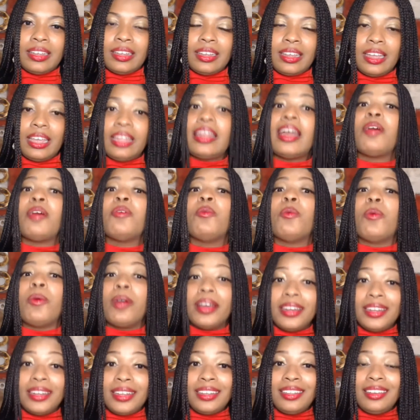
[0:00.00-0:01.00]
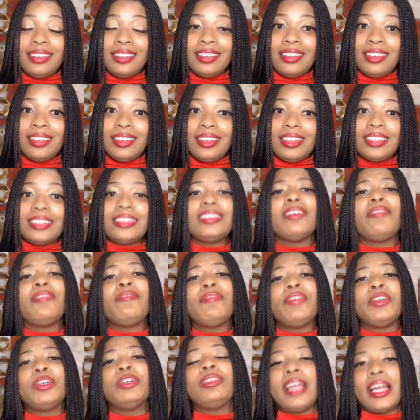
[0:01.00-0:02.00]
And I wanted to
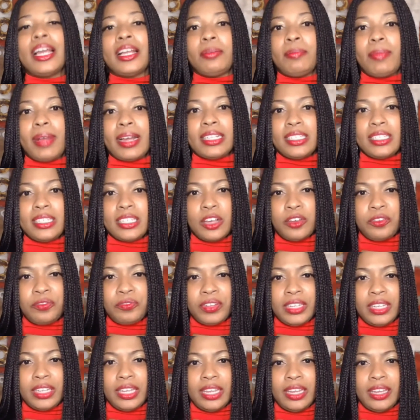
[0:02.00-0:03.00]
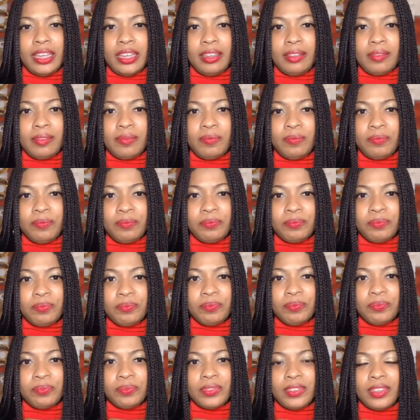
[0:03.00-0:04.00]
feel like myself again.
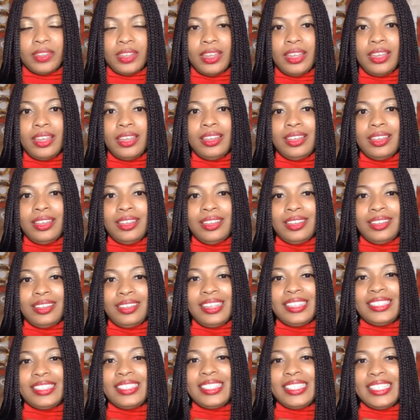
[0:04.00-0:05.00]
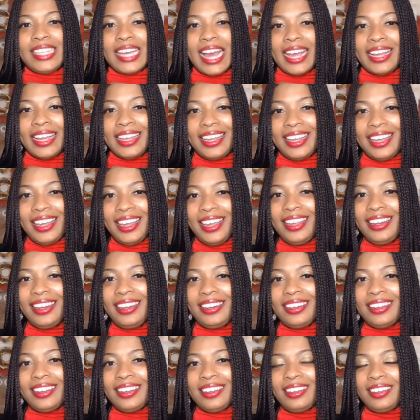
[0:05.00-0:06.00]
You see, I
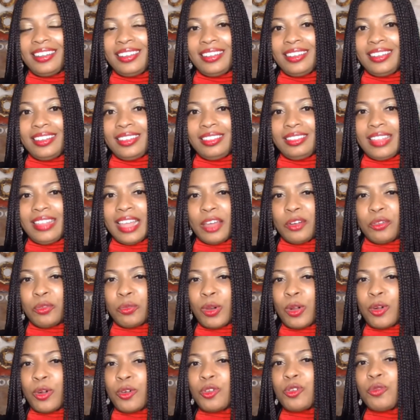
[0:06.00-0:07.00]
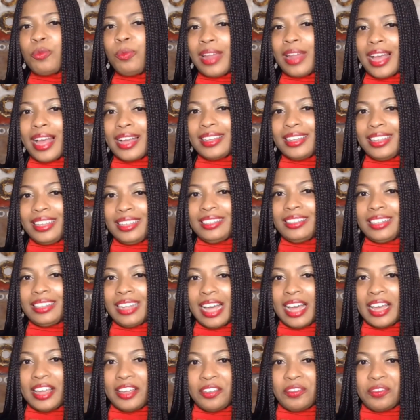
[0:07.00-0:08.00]
hit that roadblock in
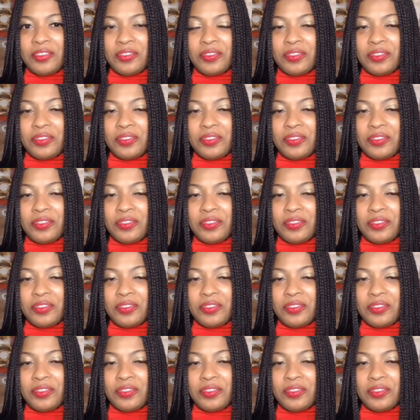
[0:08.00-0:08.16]
life